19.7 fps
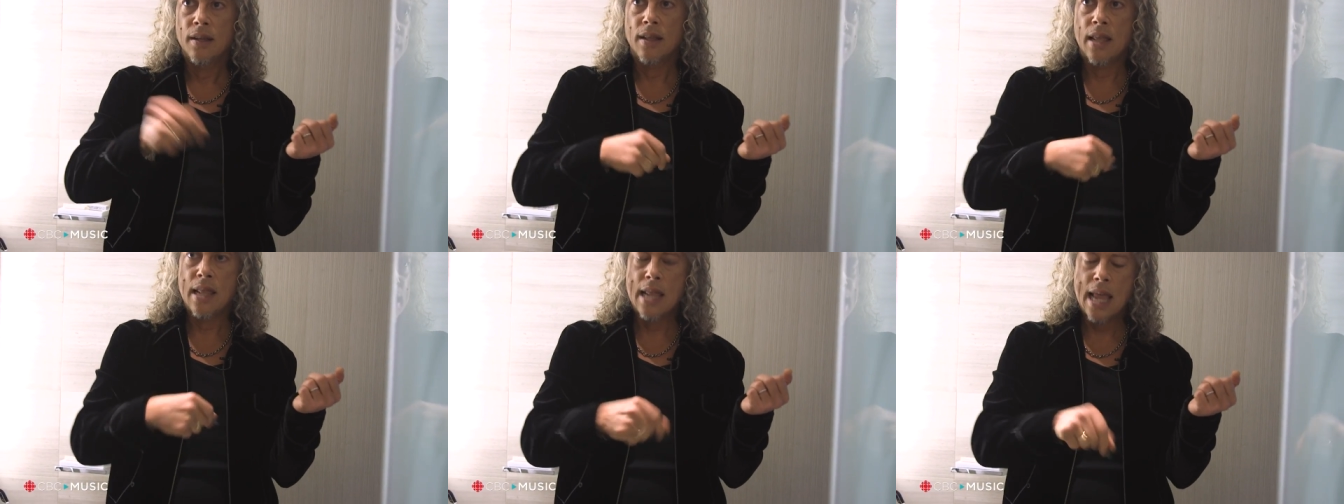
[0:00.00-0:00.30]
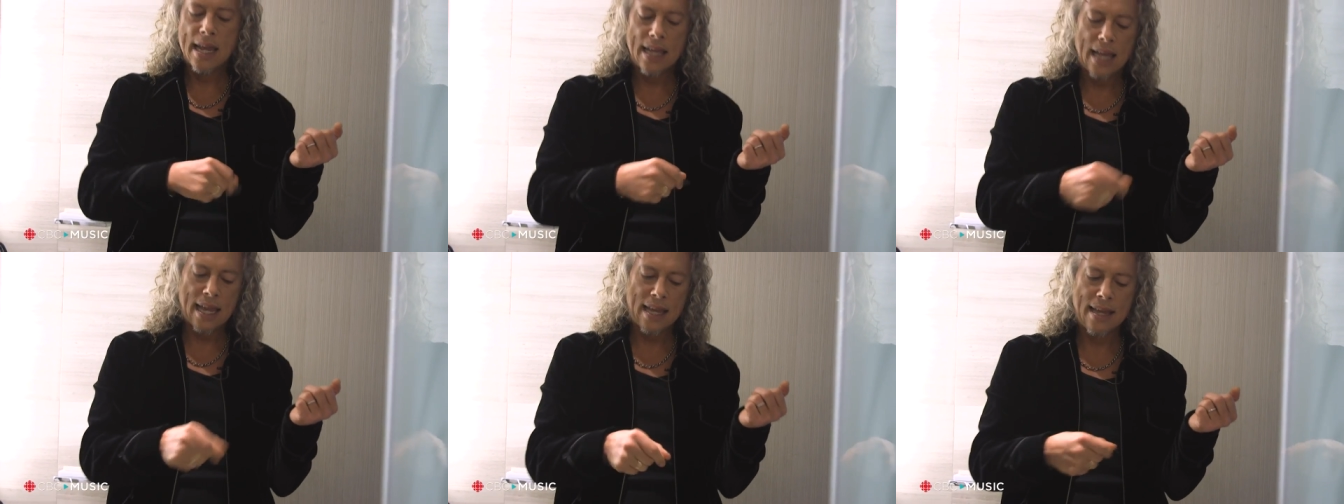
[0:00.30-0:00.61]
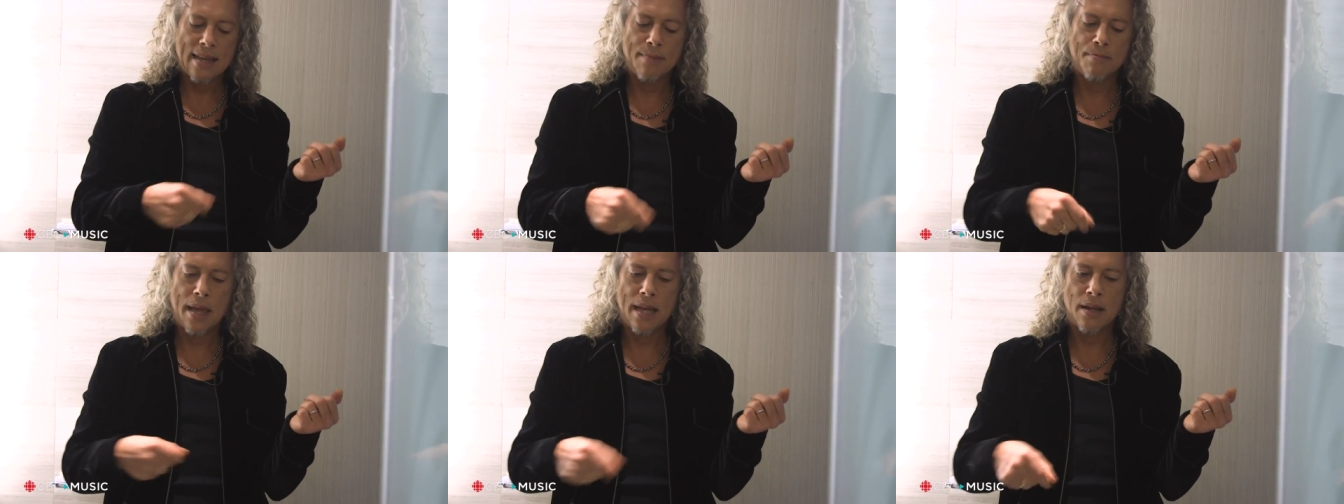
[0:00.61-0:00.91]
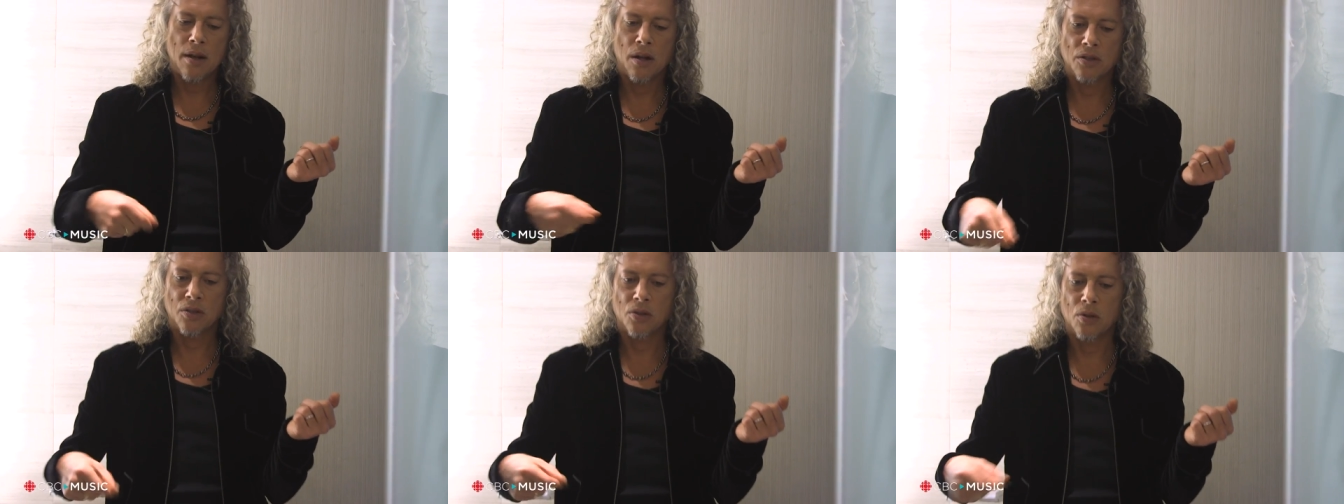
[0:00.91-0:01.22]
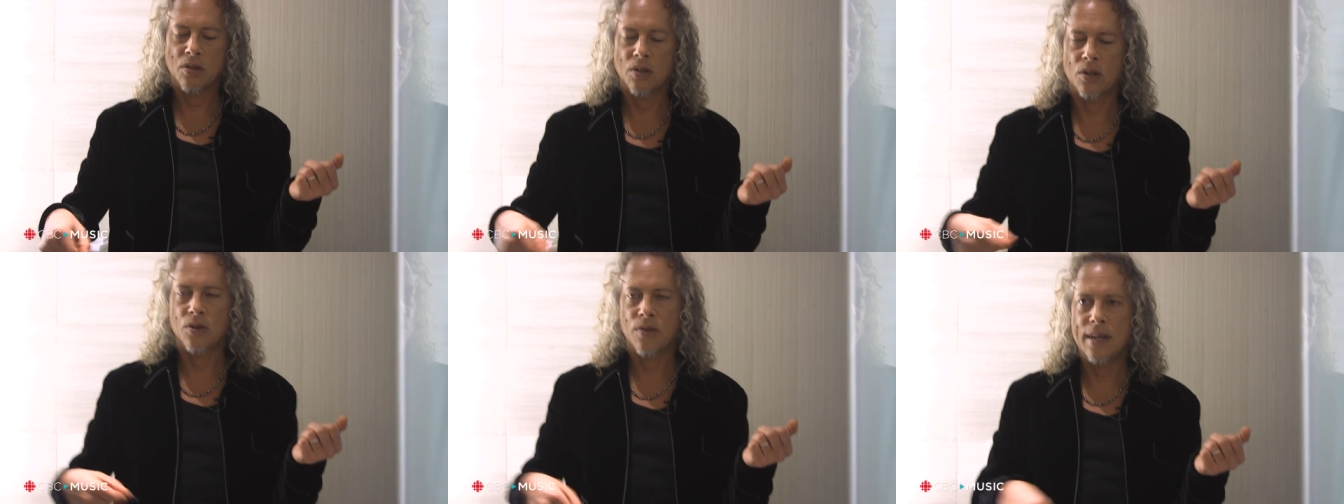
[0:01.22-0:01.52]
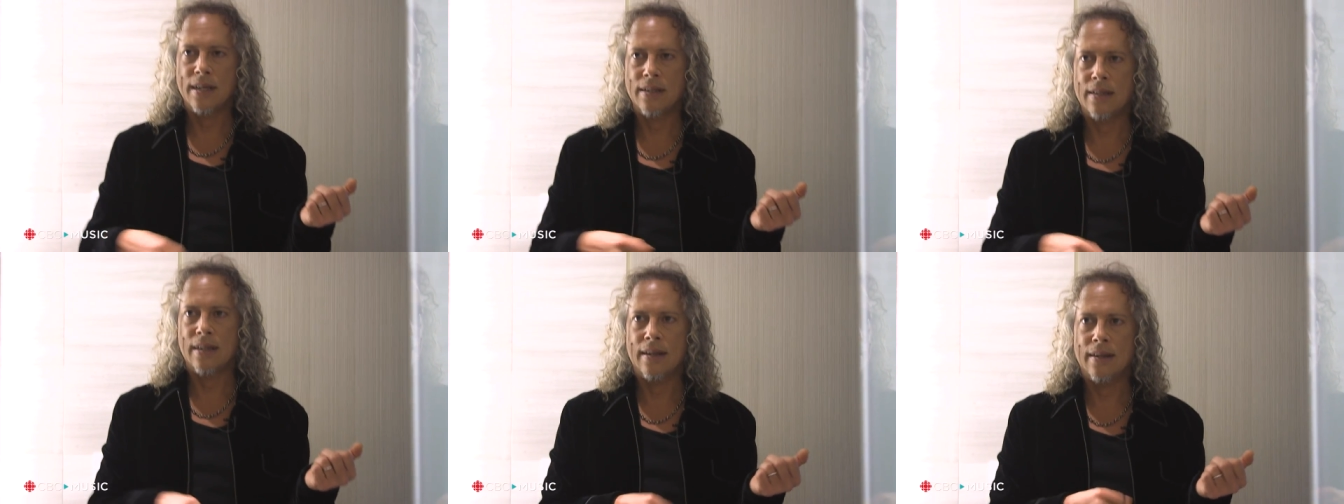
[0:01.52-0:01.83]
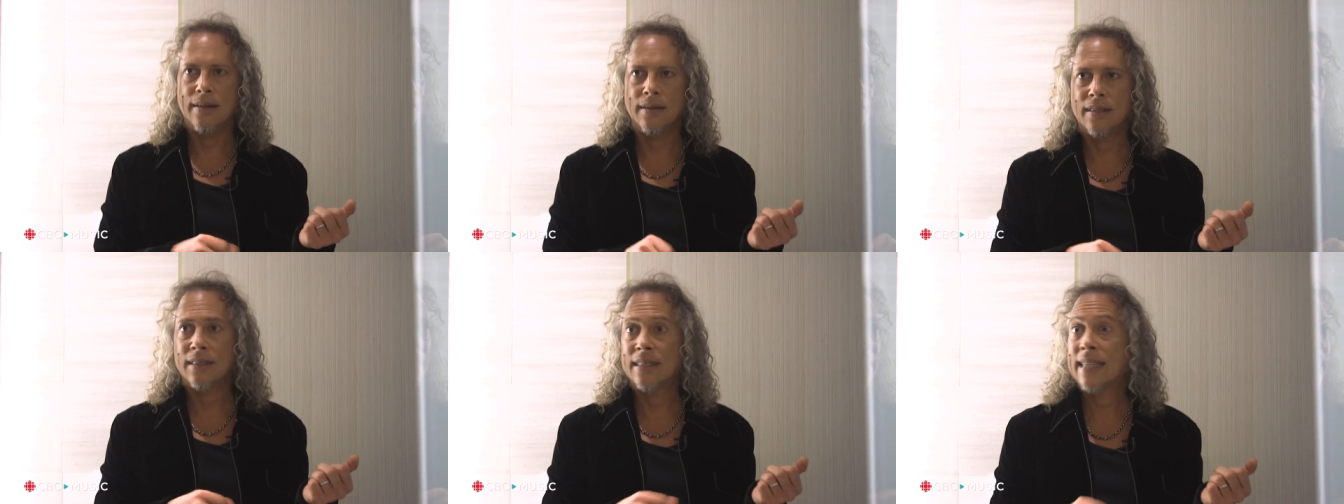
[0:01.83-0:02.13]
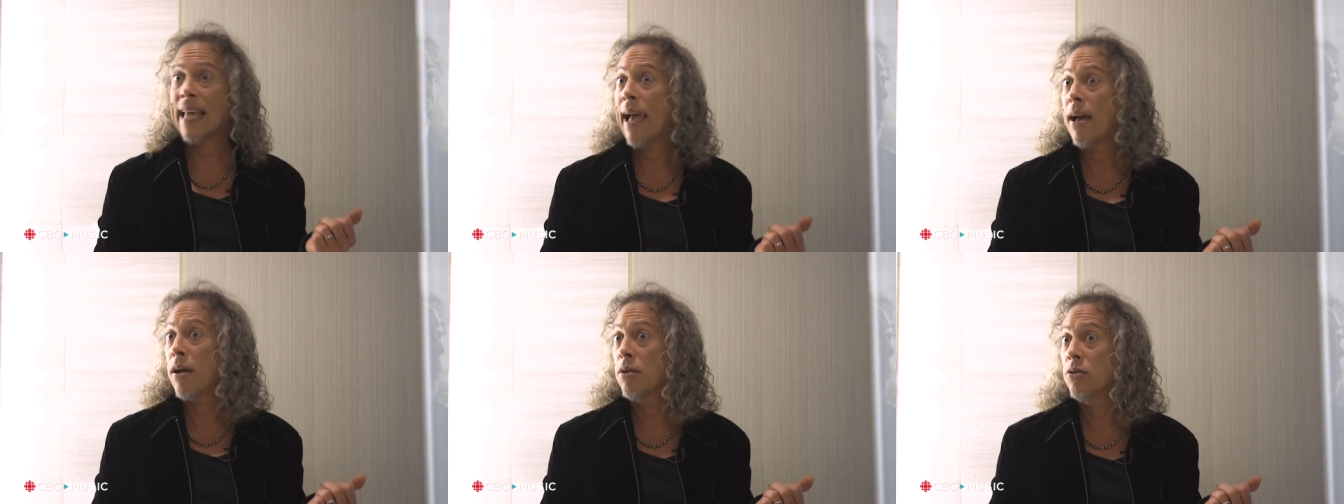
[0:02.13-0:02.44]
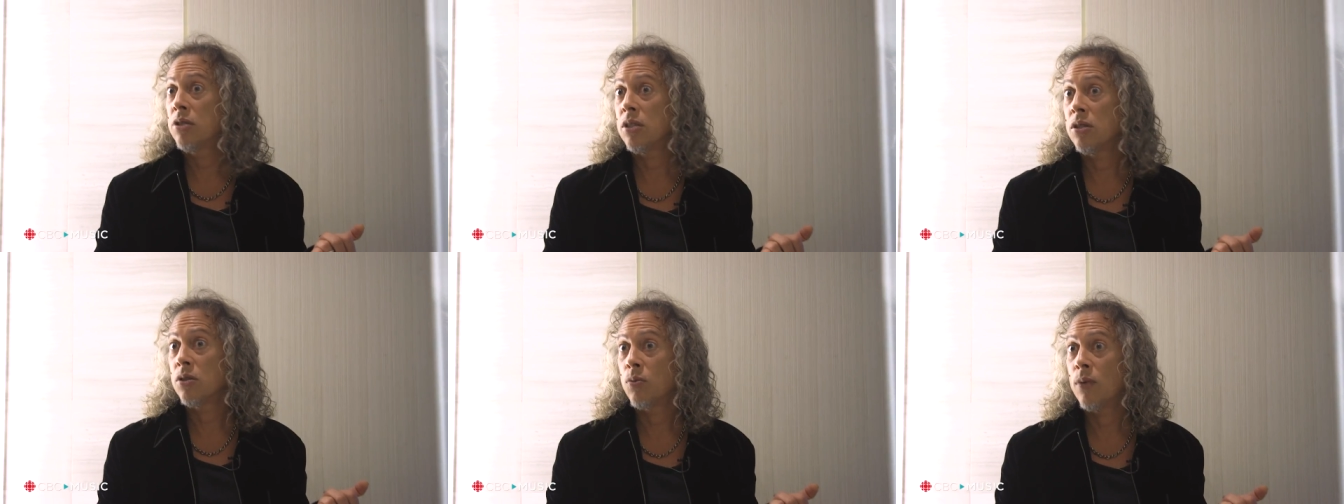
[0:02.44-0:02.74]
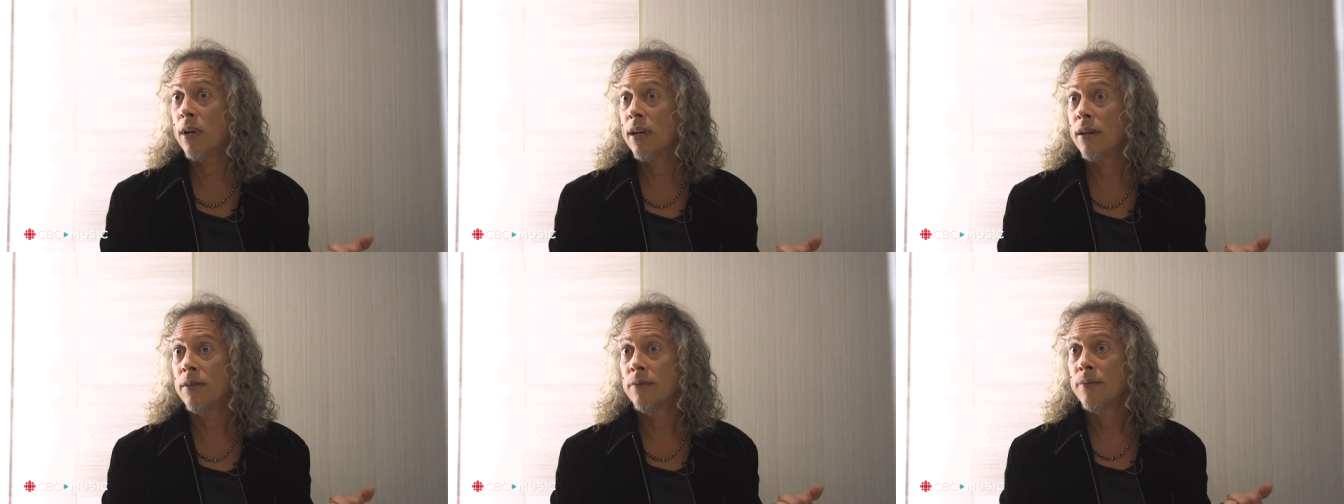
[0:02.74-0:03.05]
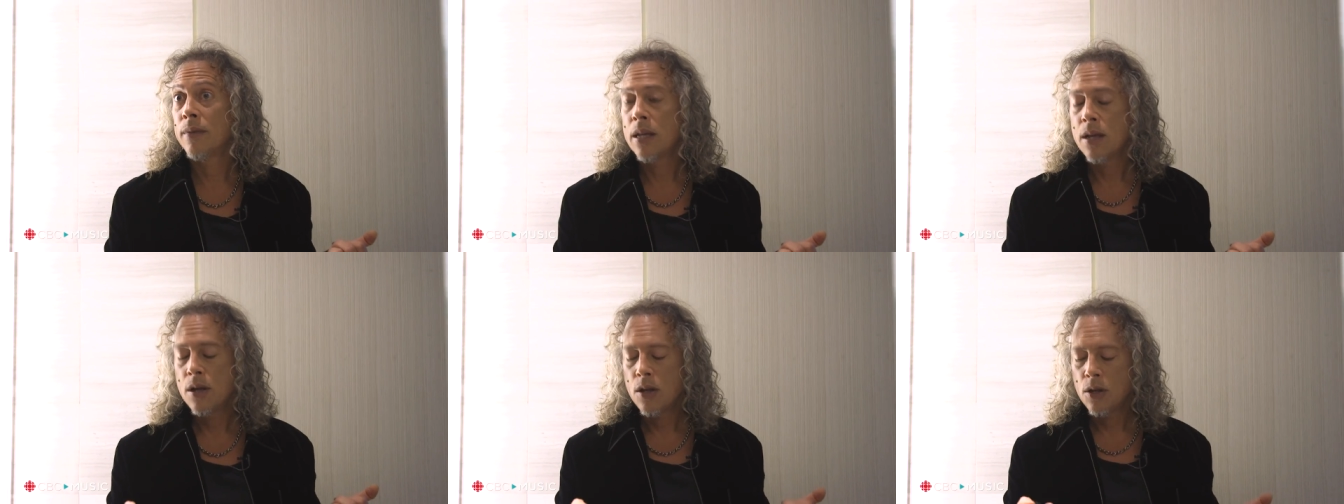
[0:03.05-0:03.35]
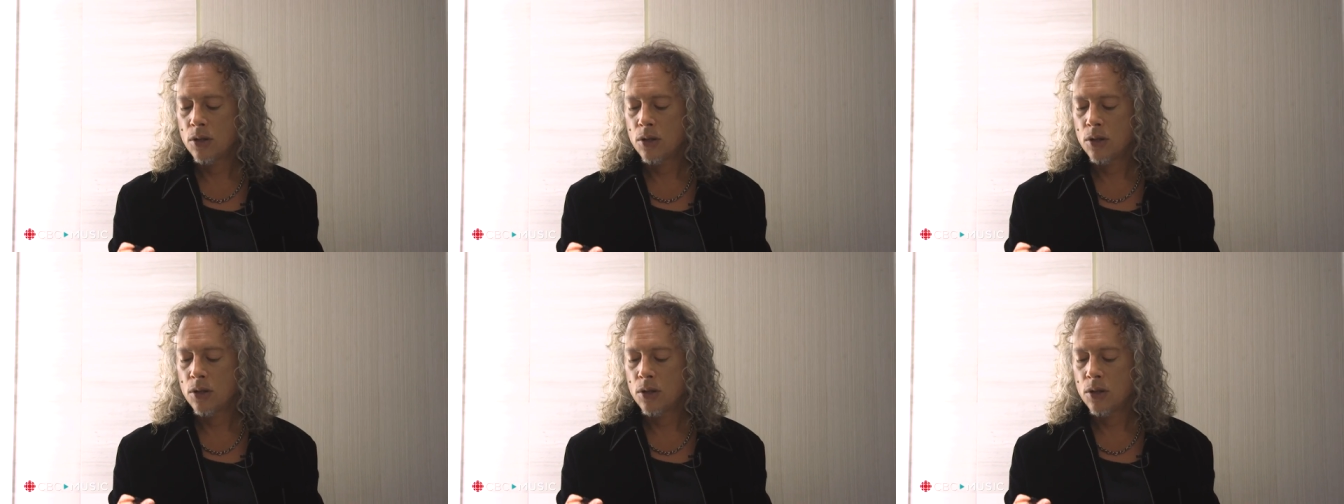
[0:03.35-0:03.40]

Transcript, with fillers: the neck, I can make all sorts of crazy sounds as well.